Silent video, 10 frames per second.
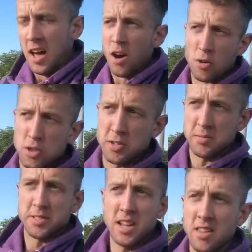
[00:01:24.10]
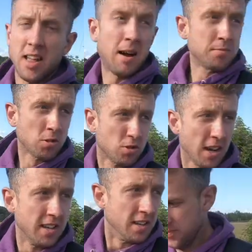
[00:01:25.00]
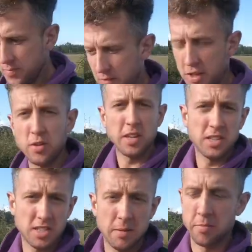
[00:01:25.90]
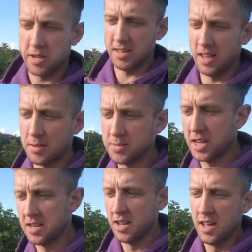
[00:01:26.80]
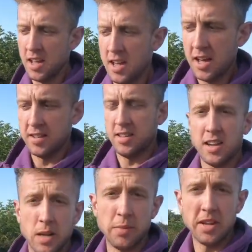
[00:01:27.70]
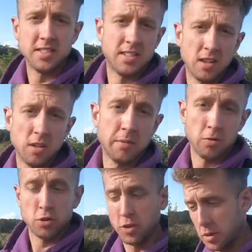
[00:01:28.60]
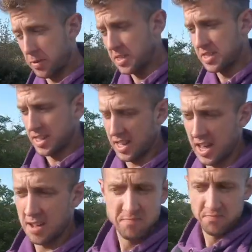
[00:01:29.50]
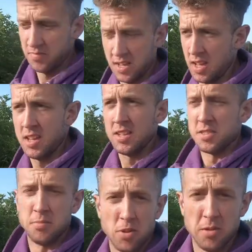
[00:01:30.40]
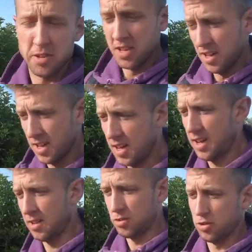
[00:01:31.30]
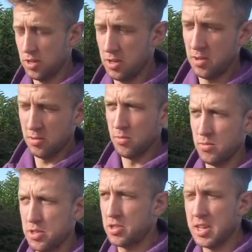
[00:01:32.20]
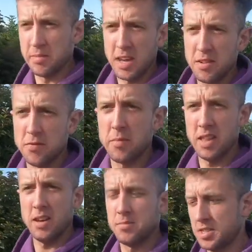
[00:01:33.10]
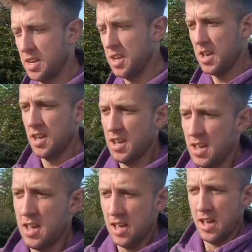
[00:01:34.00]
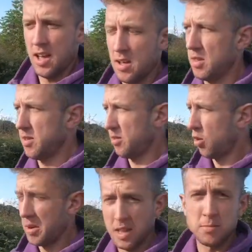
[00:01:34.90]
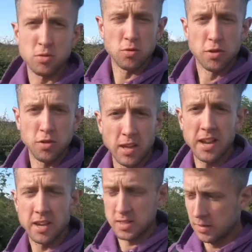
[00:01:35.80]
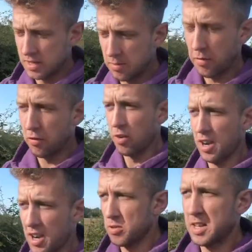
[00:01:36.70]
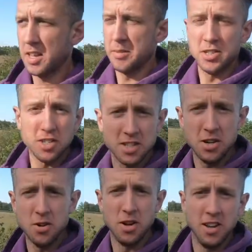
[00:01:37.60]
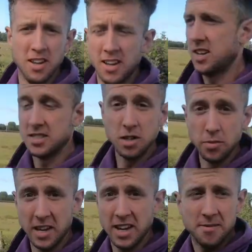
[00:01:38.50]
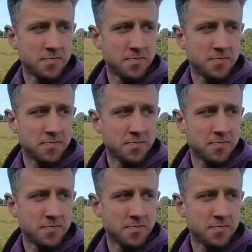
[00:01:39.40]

Also, as I'm selling lambs, I'll try and video it each time I'm getting lambs in and taking them away and selling them, and I'll show you the prices I get. Doesn't bother me. I'll show you what the trade I'm getting from my lambs. All my lambs will go through Lanark, as I've said before. Go and get them in just now and see what we get.